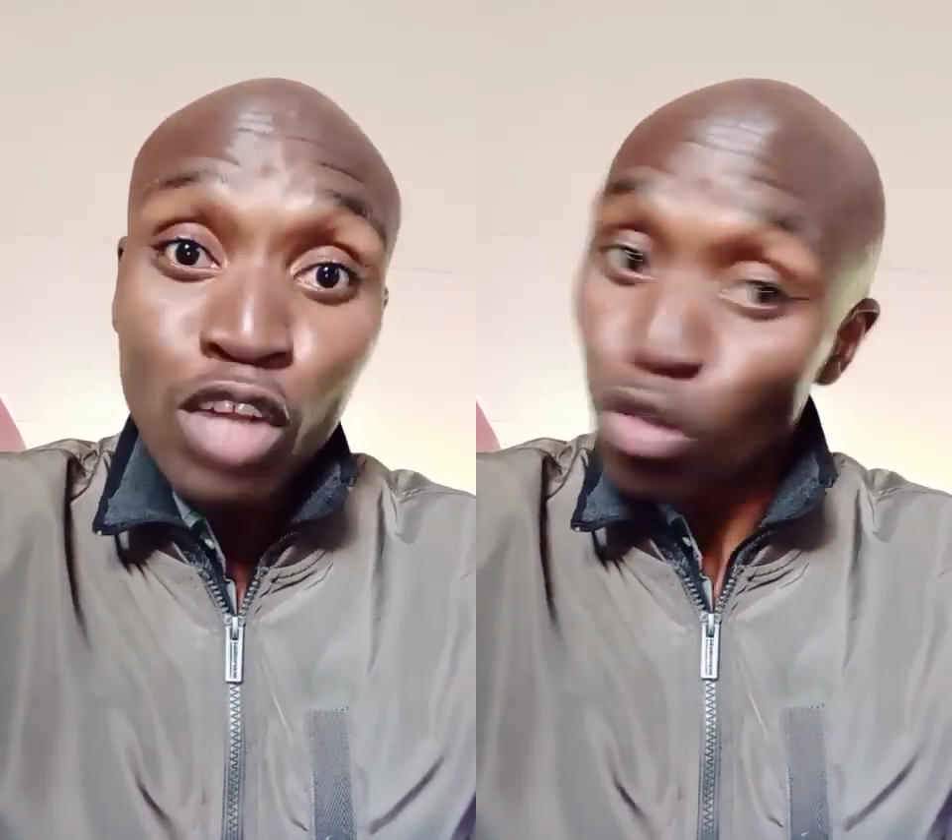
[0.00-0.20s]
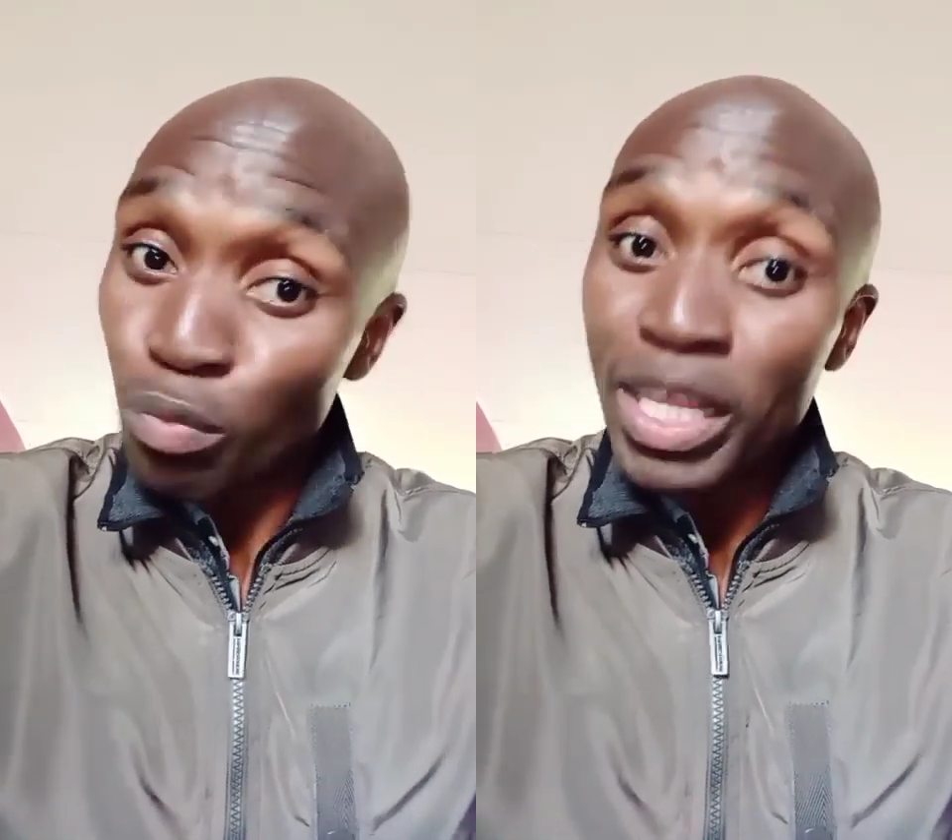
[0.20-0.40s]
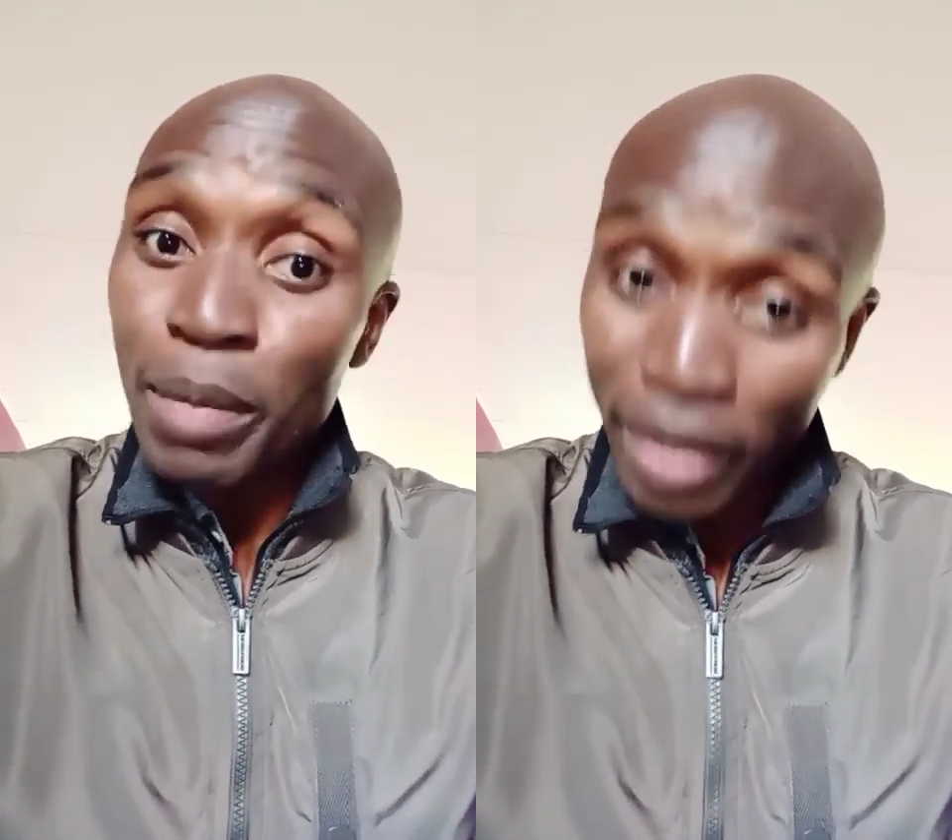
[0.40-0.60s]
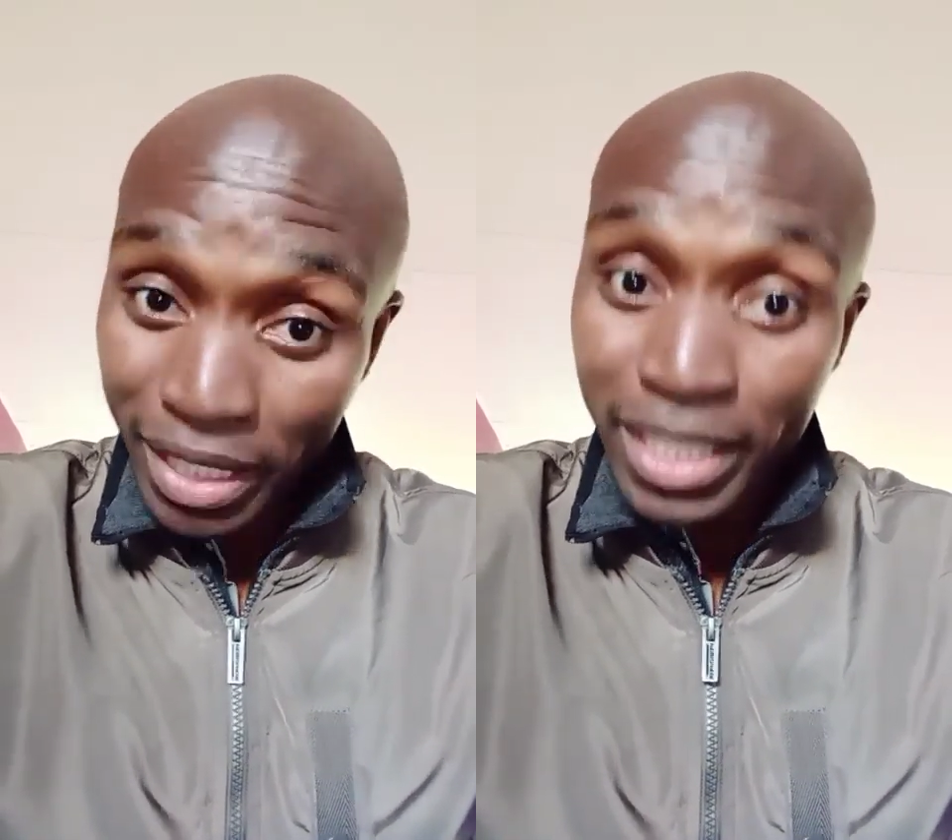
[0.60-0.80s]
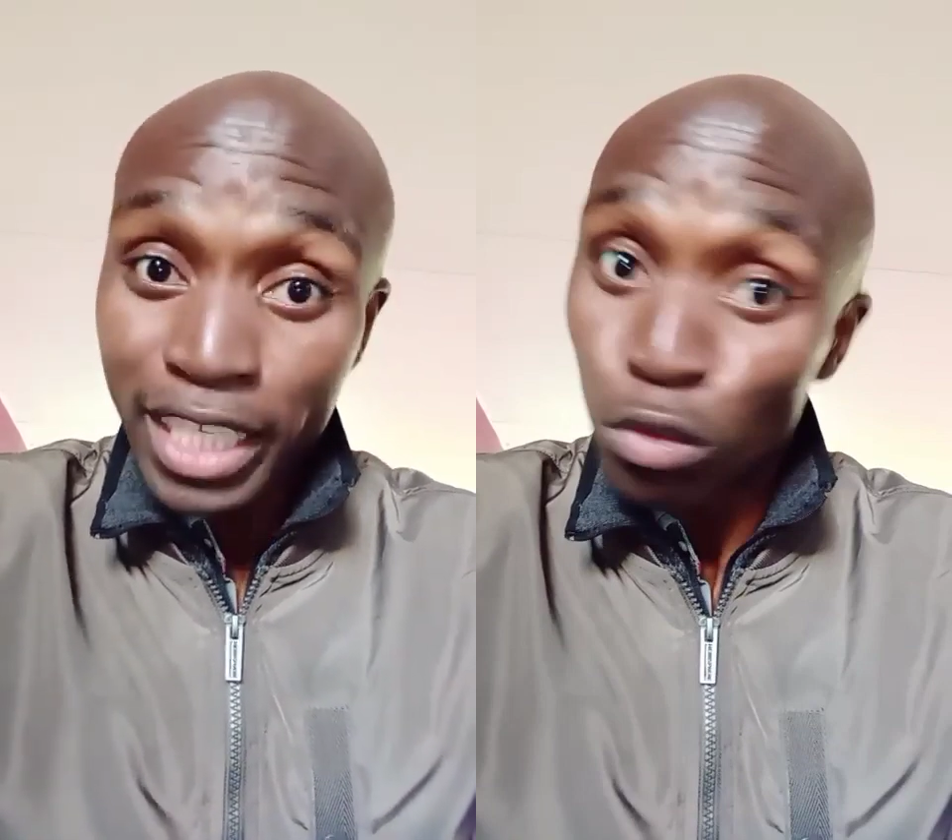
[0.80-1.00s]
to be the
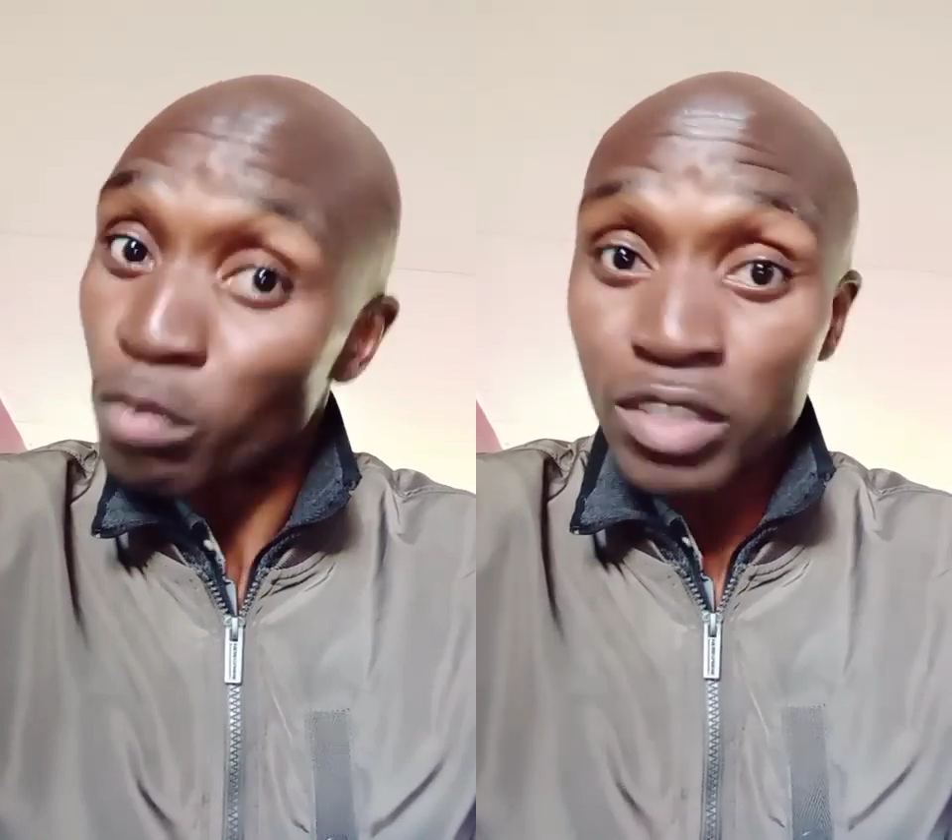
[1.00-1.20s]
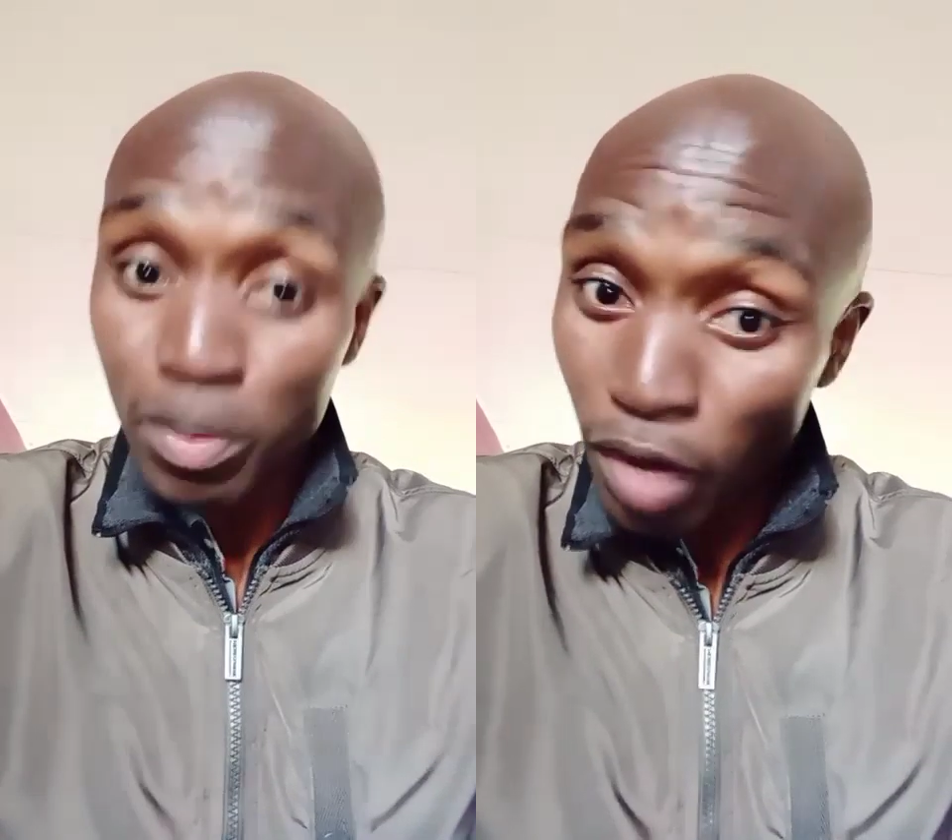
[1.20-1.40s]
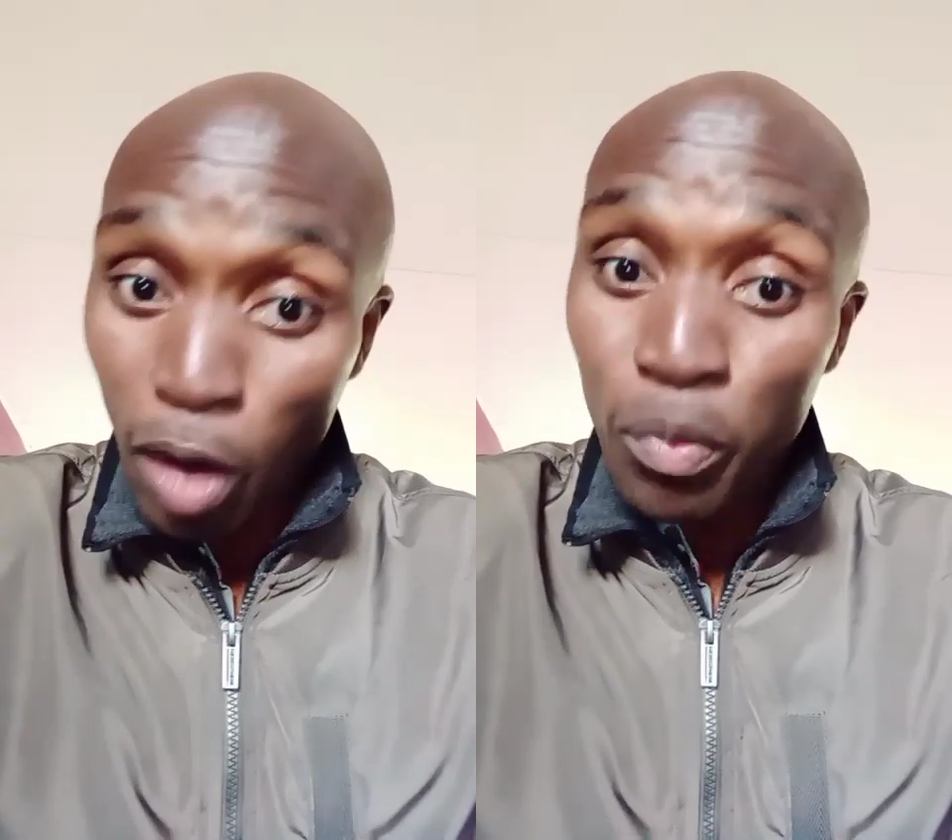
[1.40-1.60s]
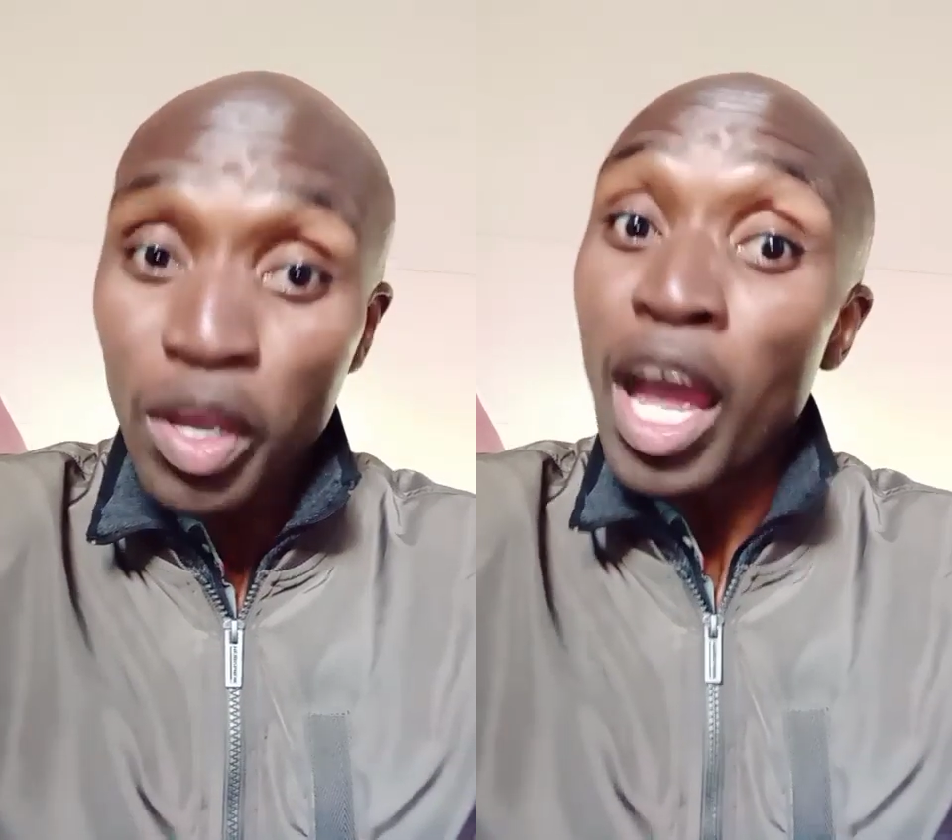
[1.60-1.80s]
president of Zimbabwe.